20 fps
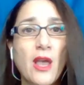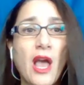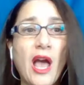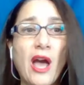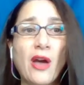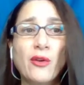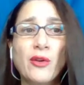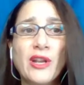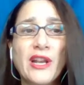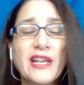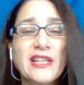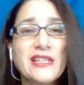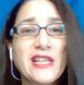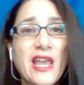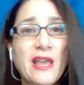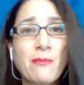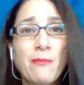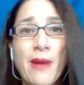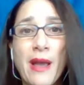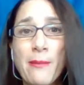How could I
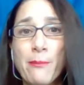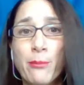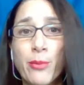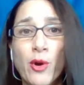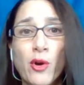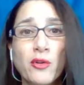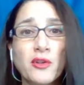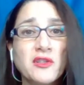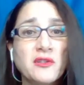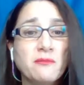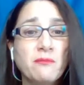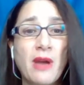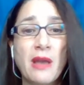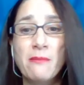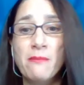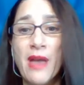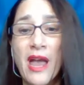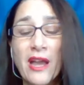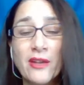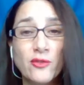take my books, my
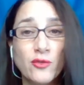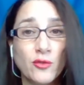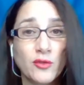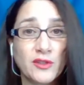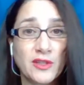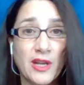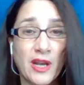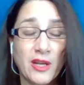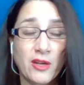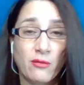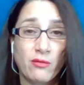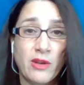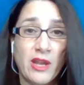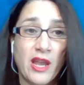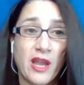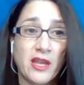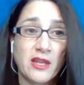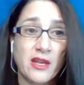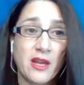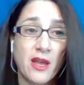manuals that I
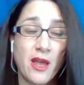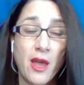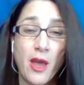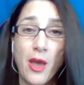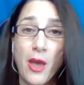created,